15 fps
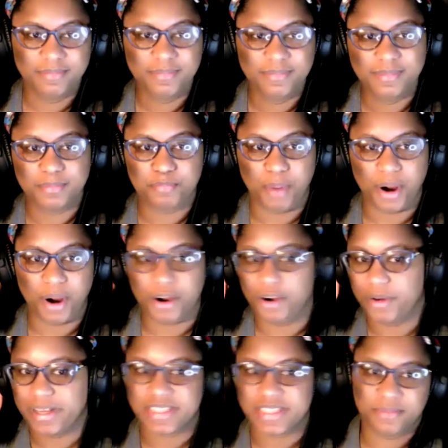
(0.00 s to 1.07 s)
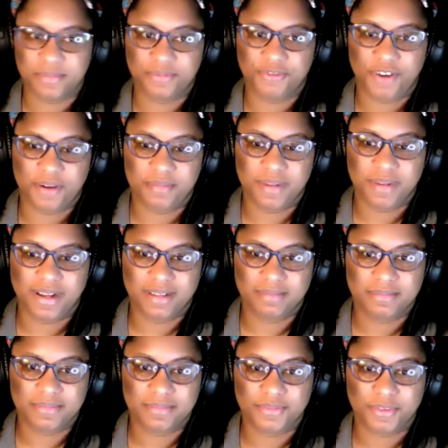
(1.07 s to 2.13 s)
Borrowing some from
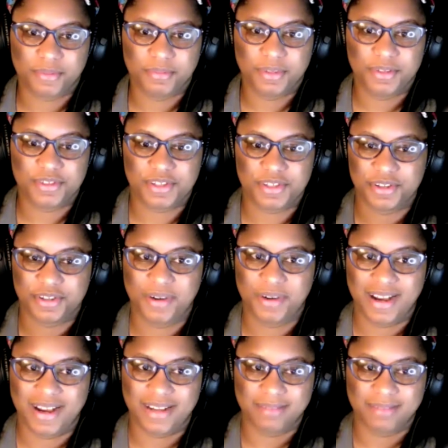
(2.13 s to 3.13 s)
you two. Of